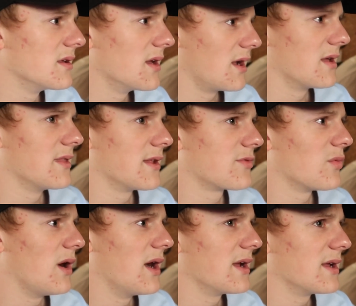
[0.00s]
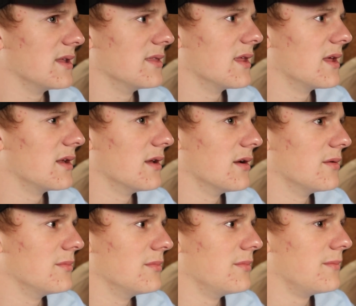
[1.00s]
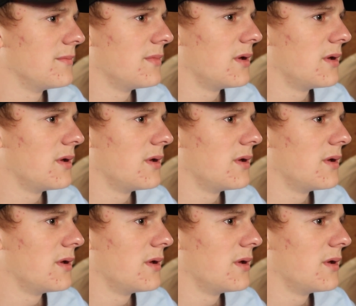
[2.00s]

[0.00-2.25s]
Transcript: yeah, that's why. And then um,